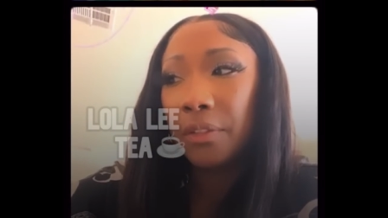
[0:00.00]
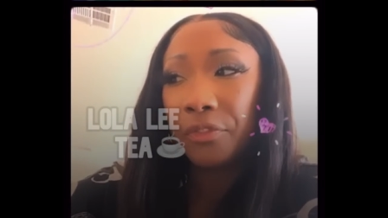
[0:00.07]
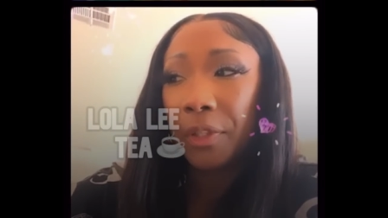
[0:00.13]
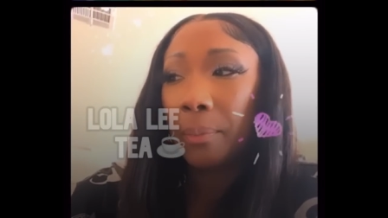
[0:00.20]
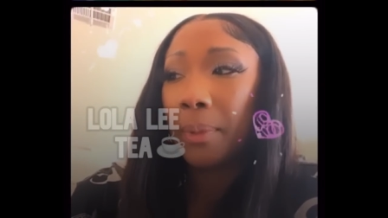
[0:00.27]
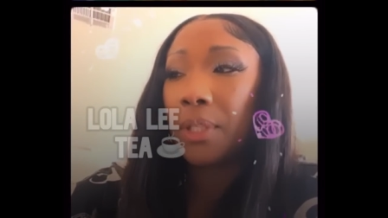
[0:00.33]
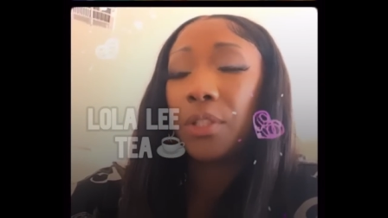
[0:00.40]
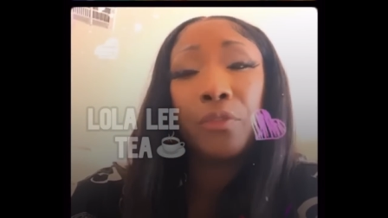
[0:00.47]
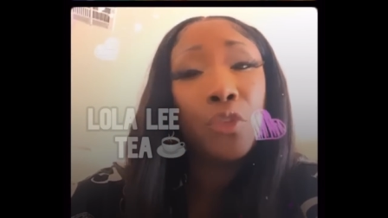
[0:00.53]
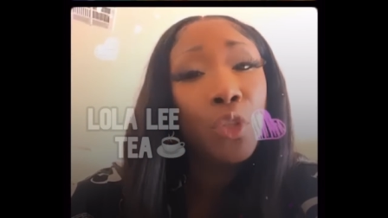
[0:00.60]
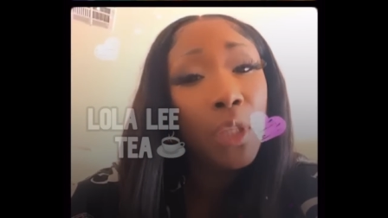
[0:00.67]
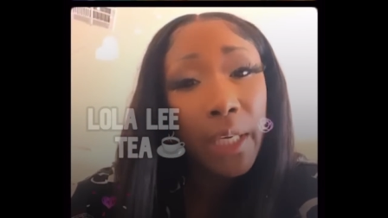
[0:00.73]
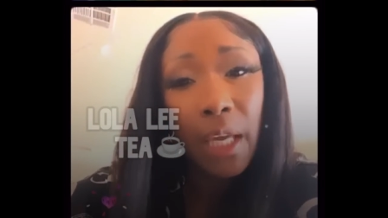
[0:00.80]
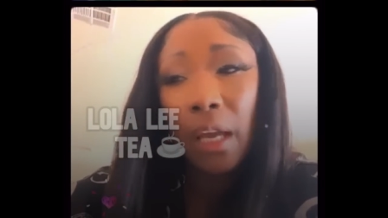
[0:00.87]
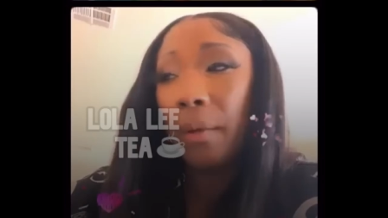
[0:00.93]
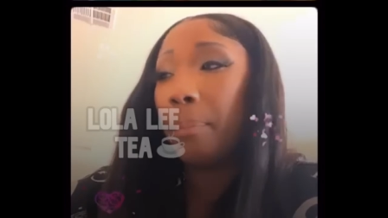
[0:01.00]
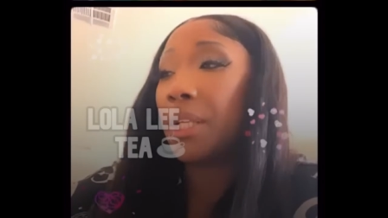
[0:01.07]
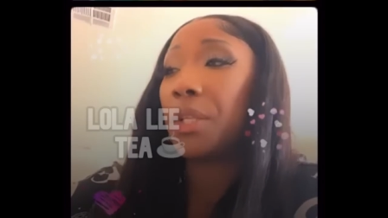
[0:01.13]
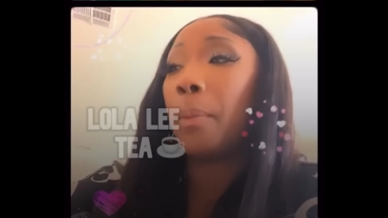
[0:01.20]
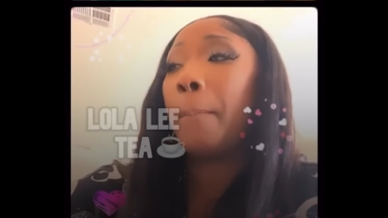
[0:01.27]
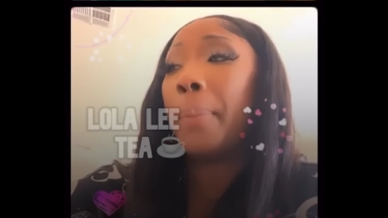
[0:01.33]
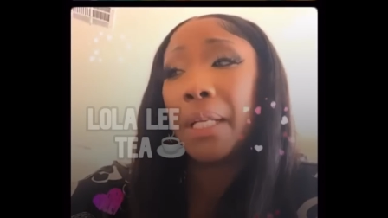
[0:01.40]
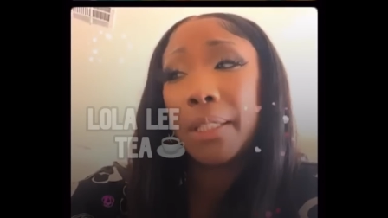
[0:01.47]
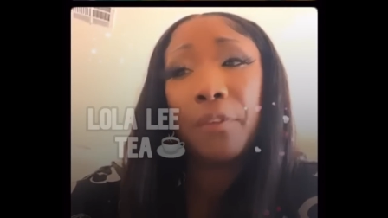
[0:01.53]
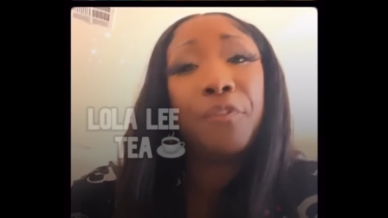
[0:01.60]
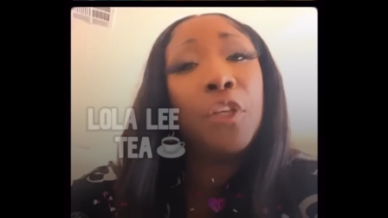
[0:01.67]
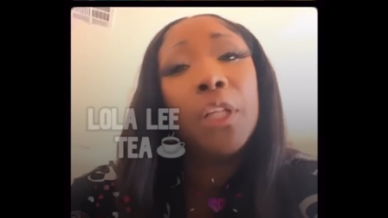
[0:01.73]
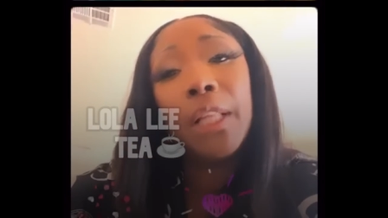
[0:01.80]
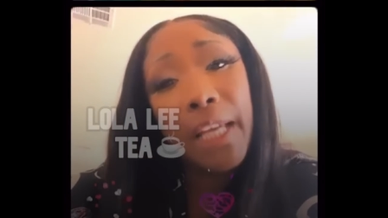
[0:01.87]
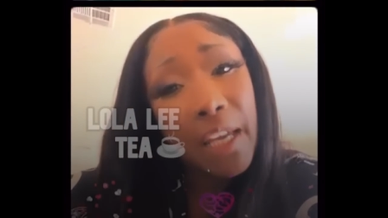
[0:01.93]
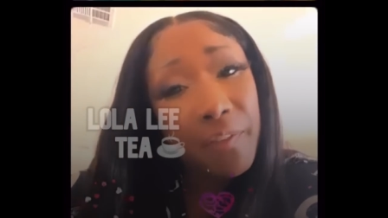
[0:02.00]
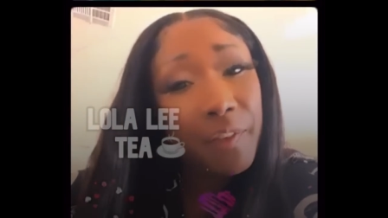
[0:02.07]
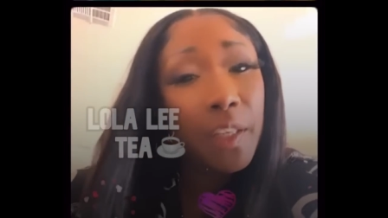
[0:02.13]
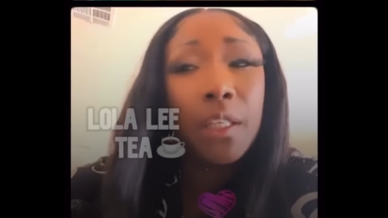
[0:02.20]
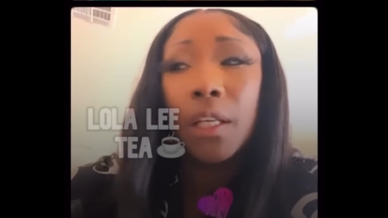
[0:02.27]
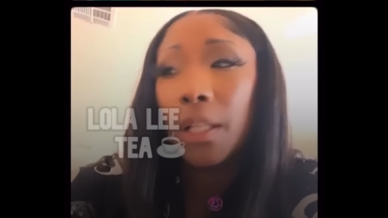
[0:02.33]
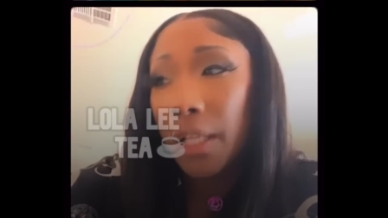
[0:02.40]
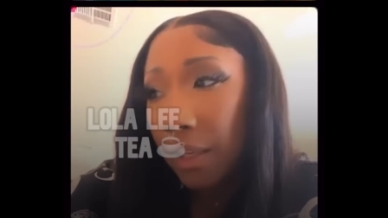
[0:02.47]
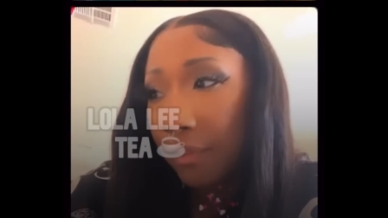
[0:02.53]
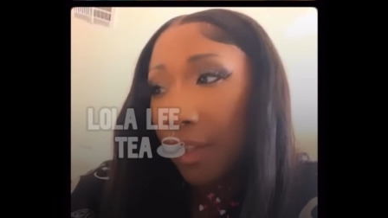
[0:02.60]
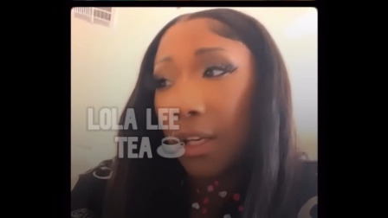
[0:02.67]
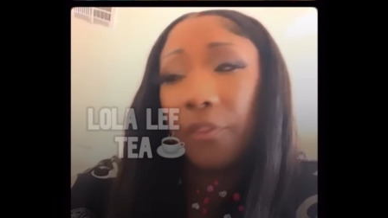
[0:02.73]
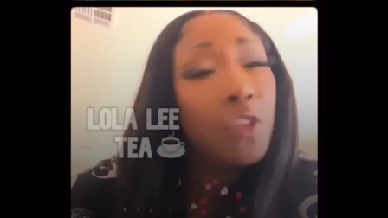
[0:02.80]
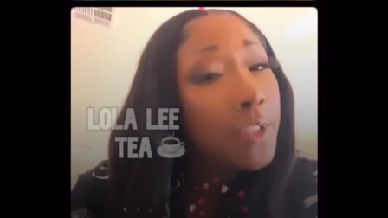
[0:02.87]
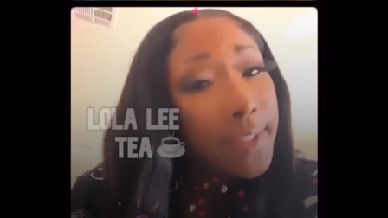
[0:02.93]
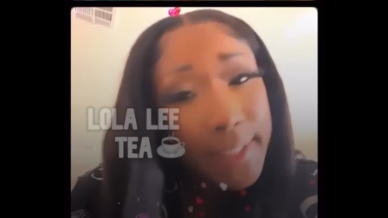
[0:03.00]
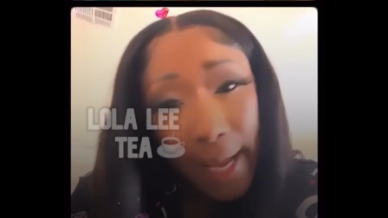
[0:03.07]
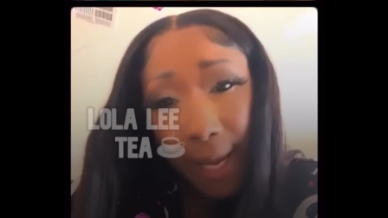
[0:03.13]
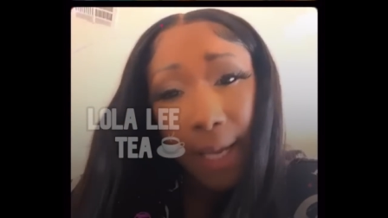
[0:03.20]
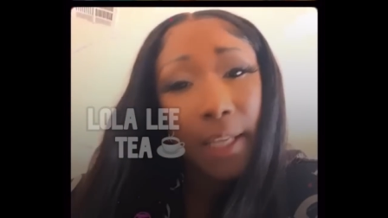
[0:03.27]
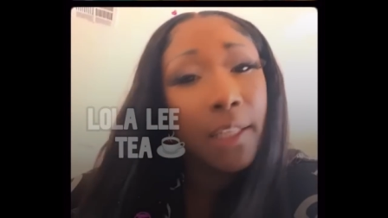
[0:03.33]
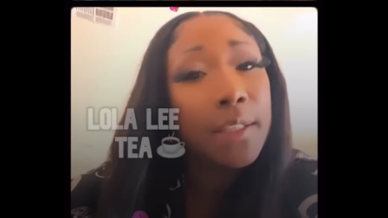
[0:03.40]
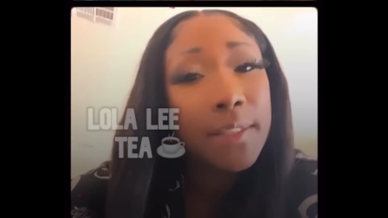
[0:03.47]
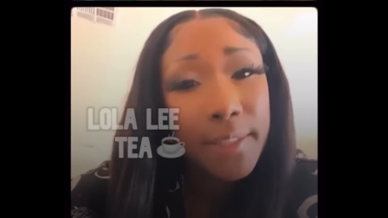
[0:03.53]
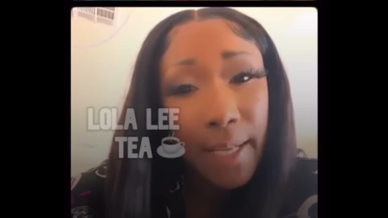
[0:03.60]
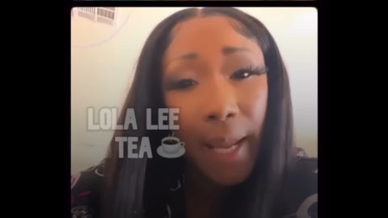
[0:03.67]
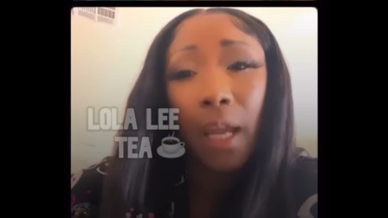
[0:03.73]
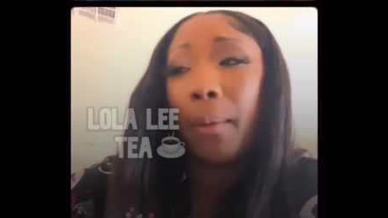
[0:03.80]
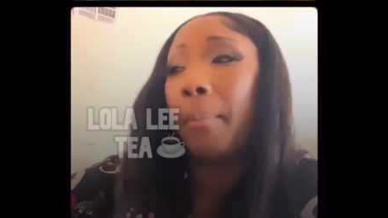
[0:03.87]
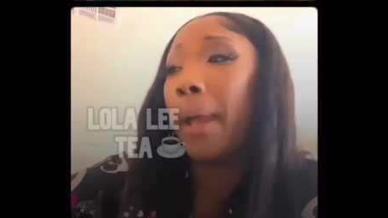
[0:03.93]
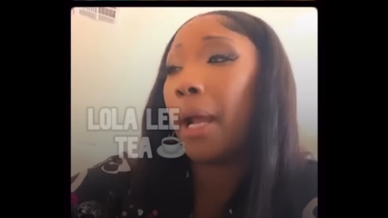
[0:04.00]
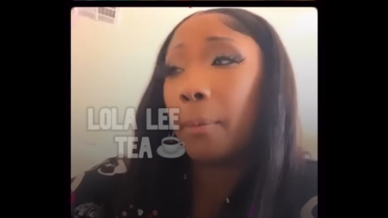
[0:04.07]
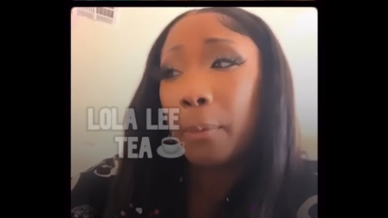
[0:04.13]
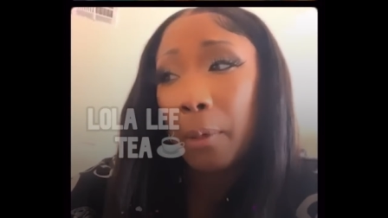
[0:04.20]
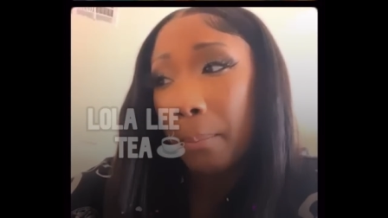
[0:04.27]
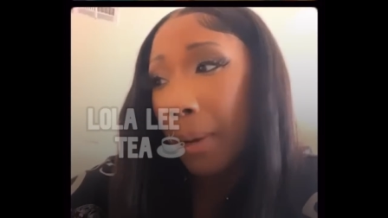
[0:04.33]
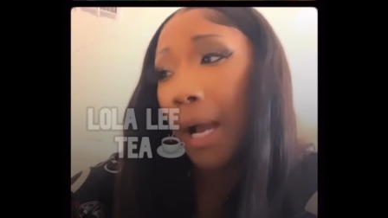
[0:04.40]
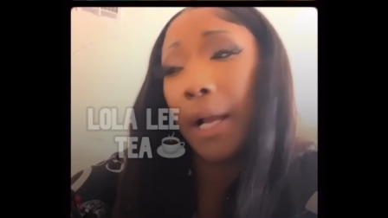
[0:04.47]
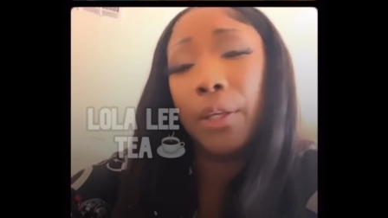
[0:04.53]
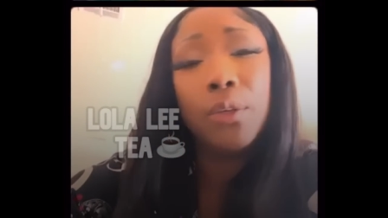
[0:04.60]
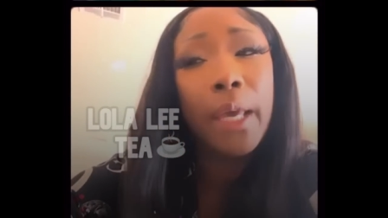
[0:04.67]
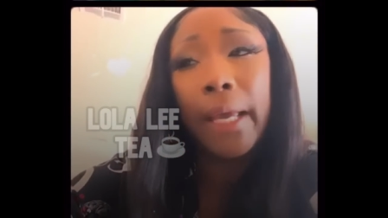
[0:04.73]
If you're leaving, you're leaving. If you're staying, you're staying. Make up your mind.